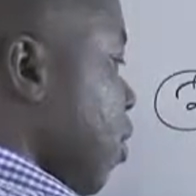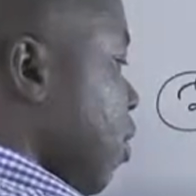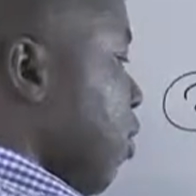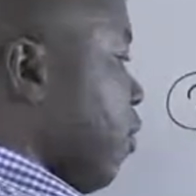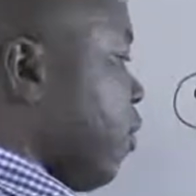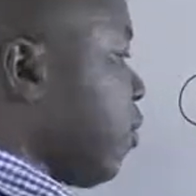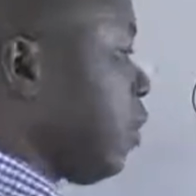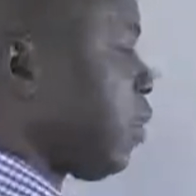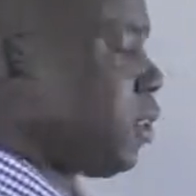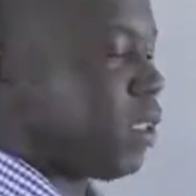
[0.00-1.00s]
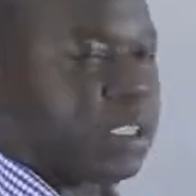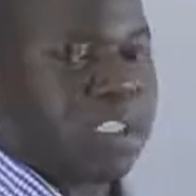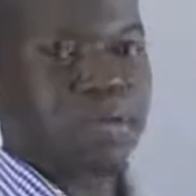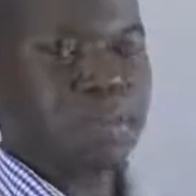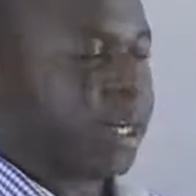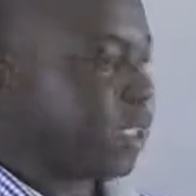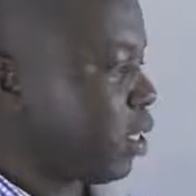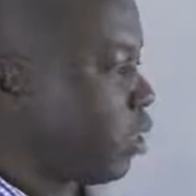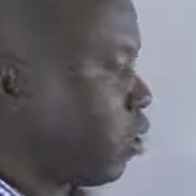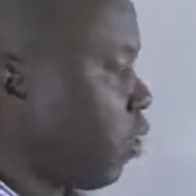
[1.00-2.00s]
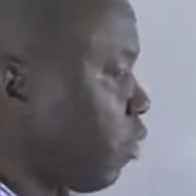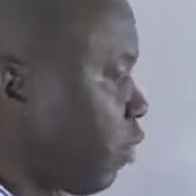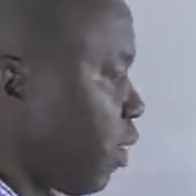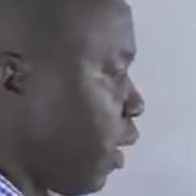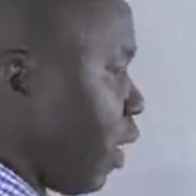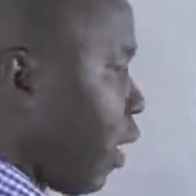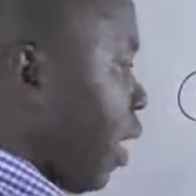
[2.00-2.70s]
or from the vegetative part of the